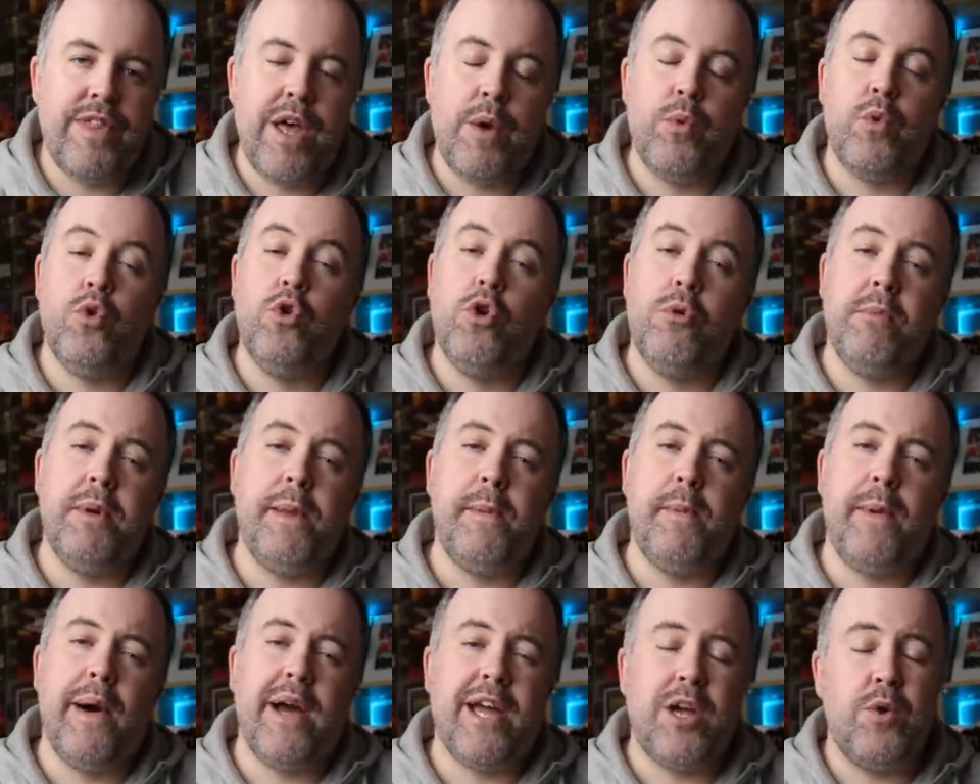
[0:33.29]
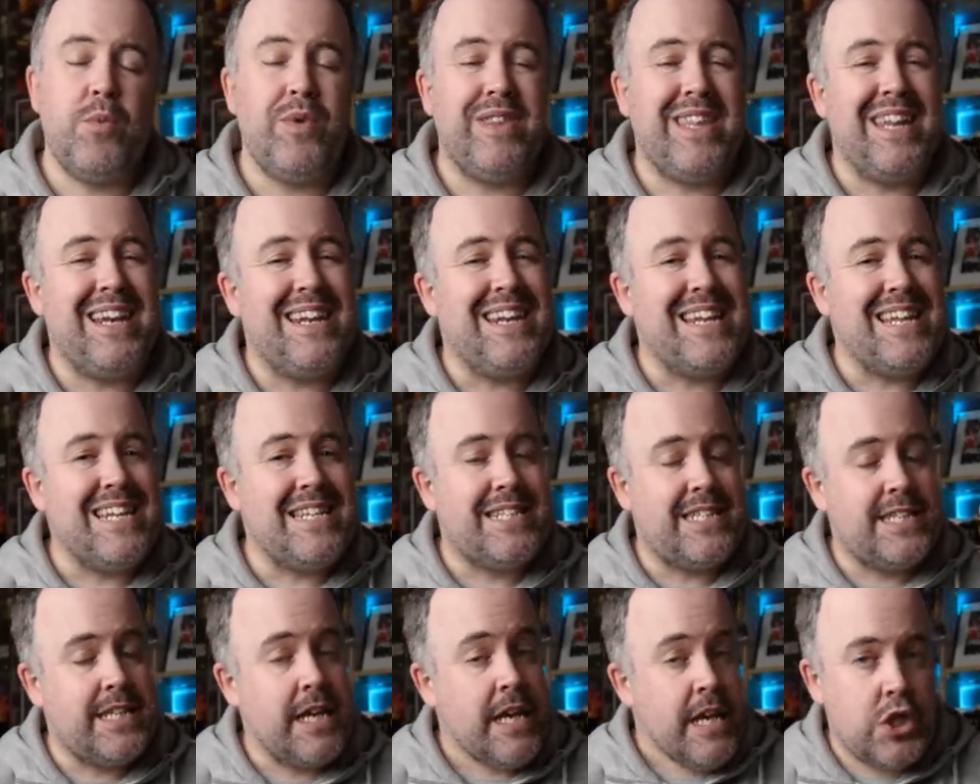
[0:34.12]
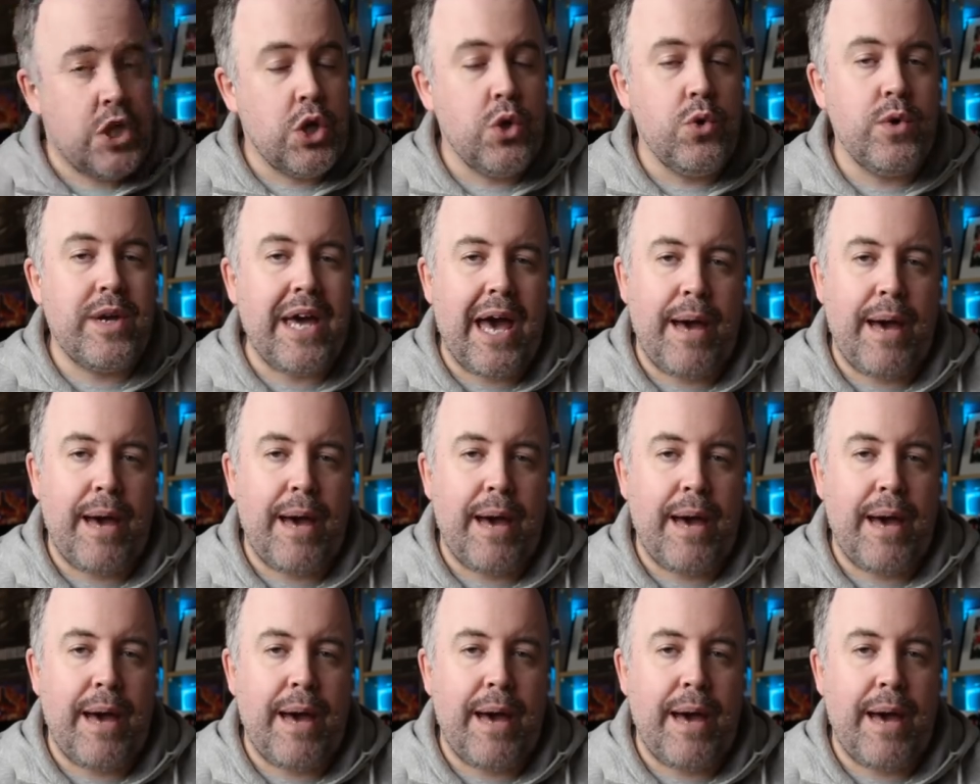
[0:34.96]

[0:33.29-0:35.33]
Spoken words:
They will normally be working with at least two